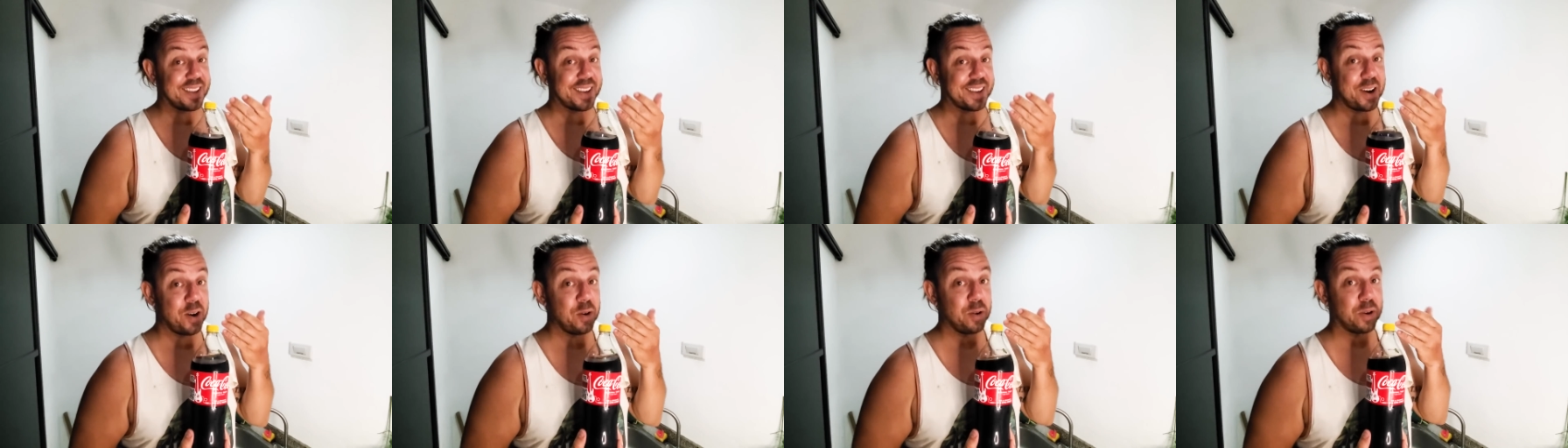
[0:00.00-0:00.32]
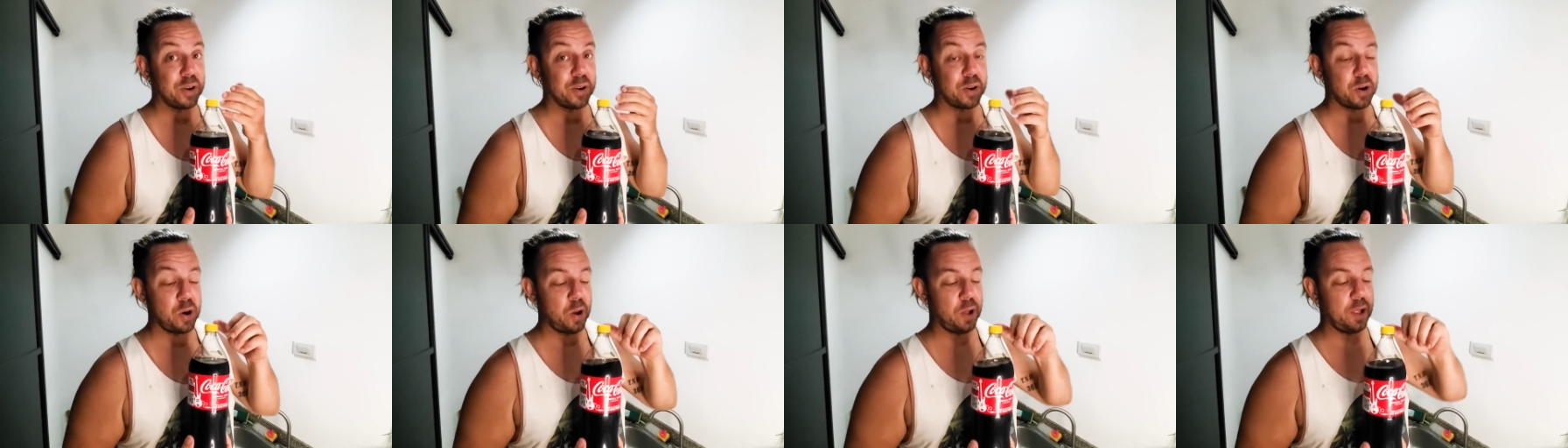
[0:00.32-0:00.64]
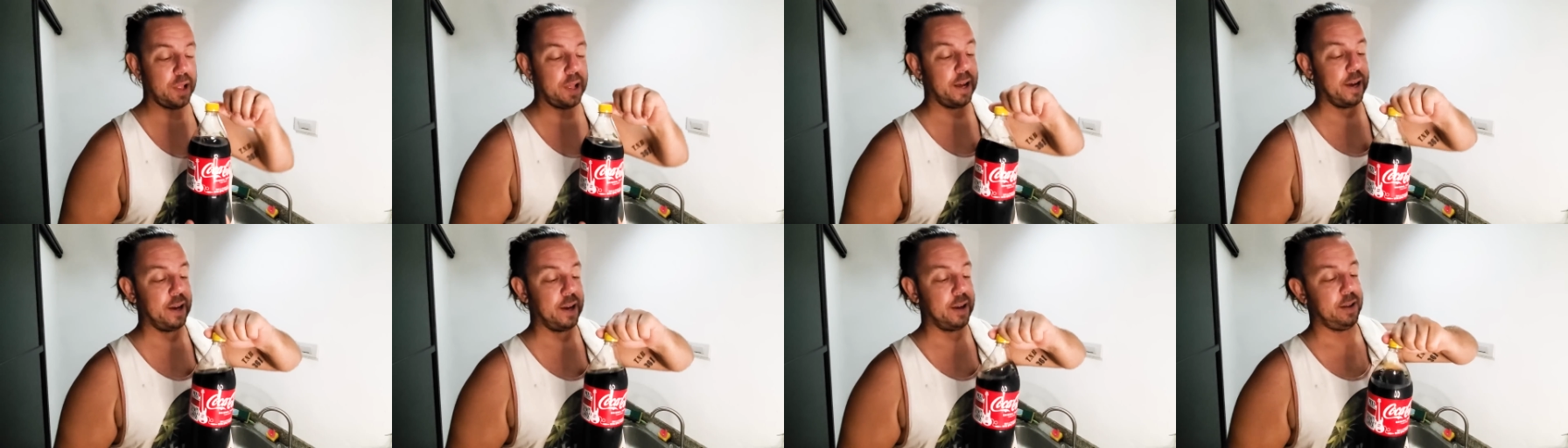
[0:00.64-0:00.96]

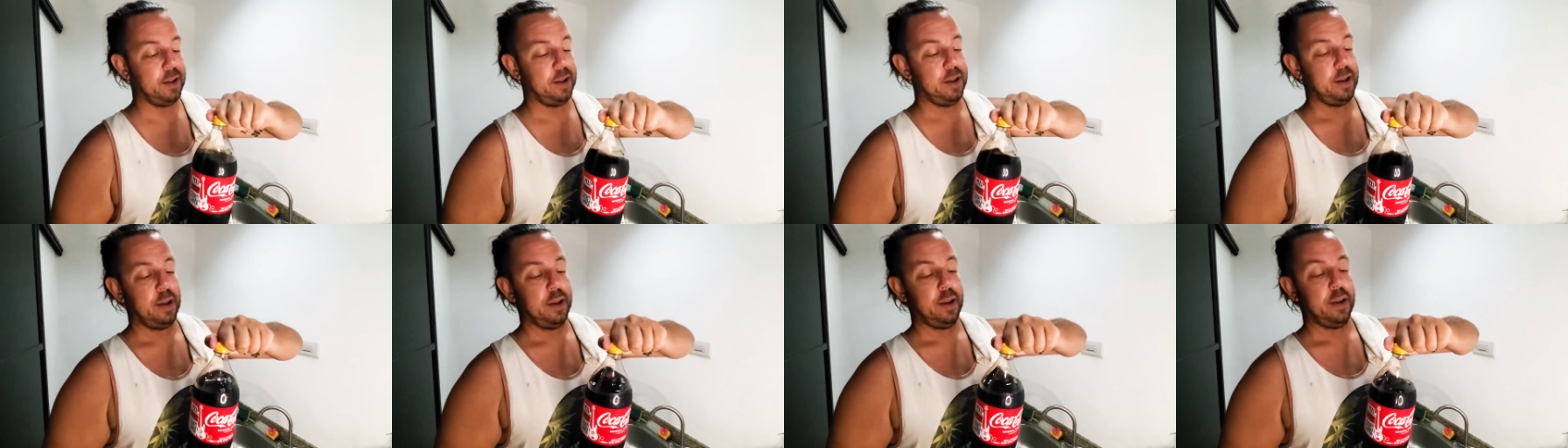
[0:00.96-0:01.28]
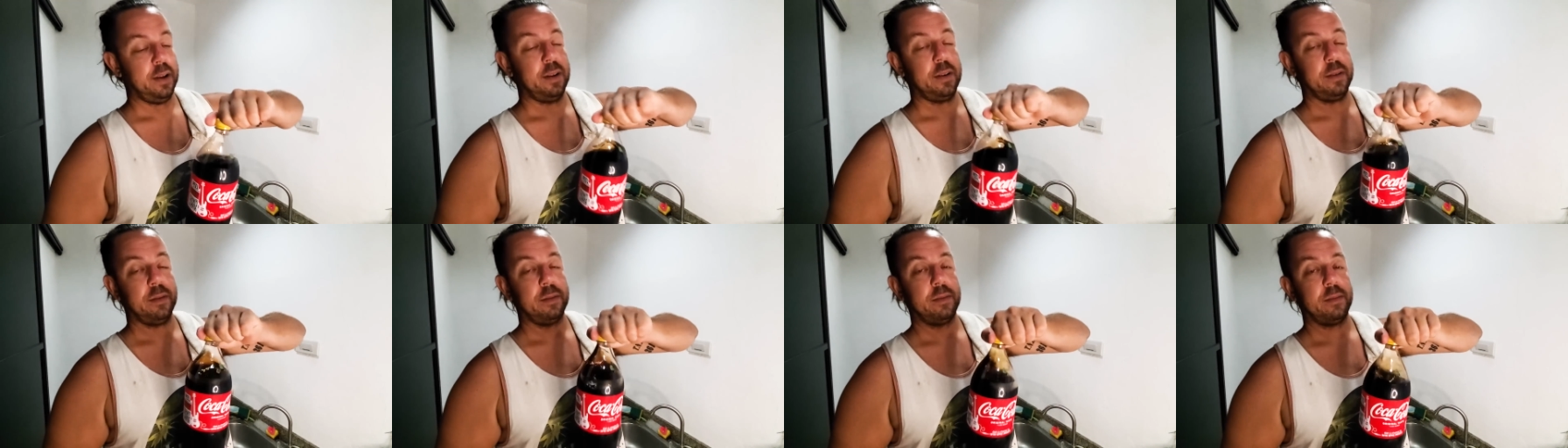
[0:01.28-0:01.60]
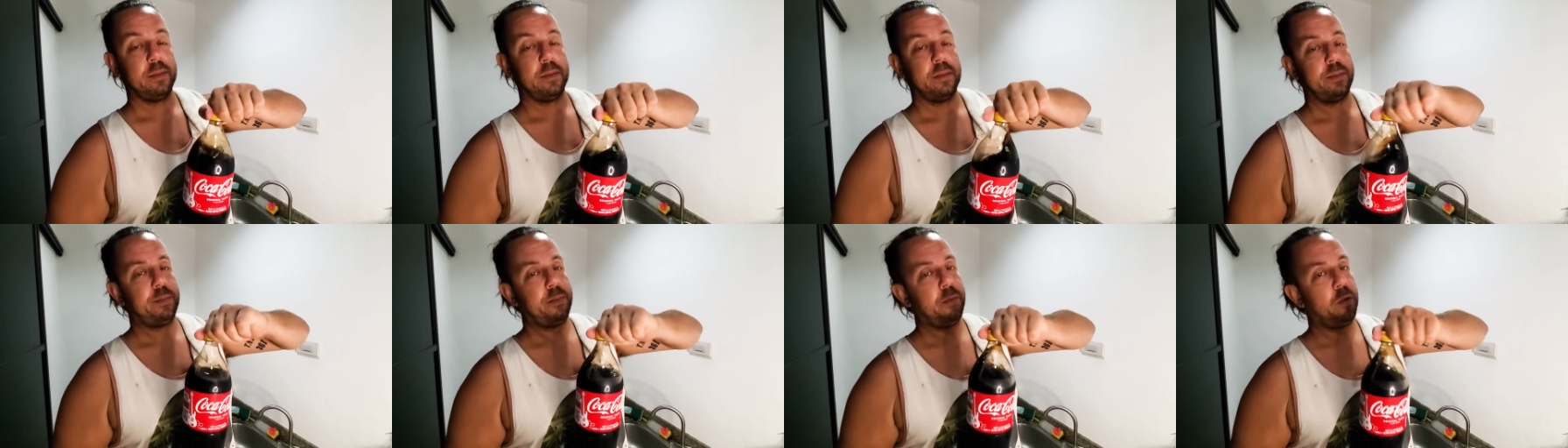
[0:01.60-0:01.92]
Coca-Cola.
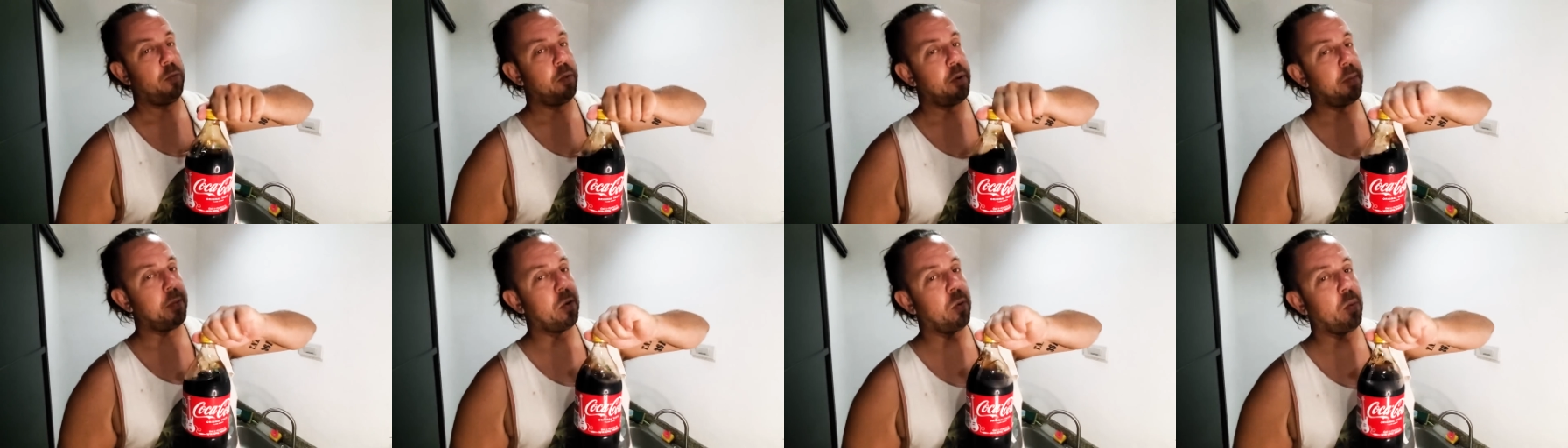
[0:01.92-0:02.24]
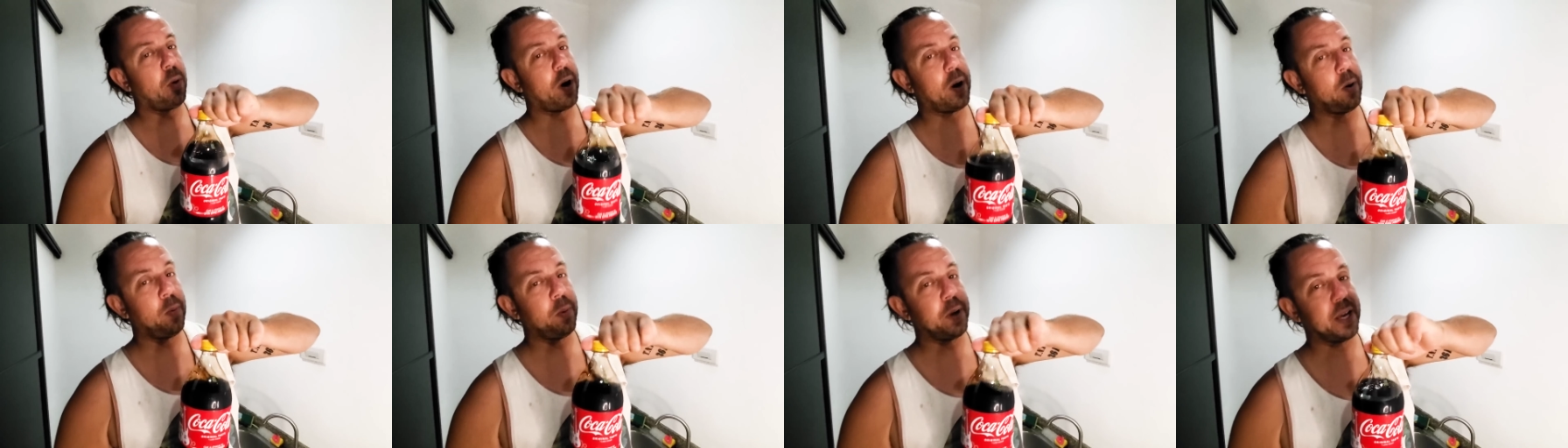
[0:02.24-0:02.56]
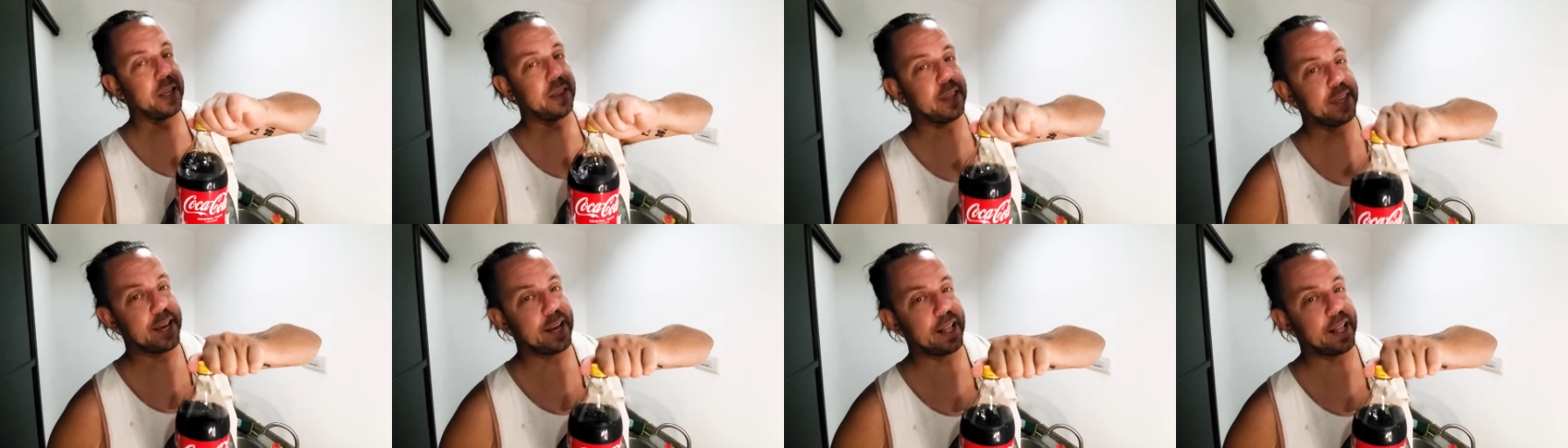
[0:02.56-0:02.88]
Remember why we get the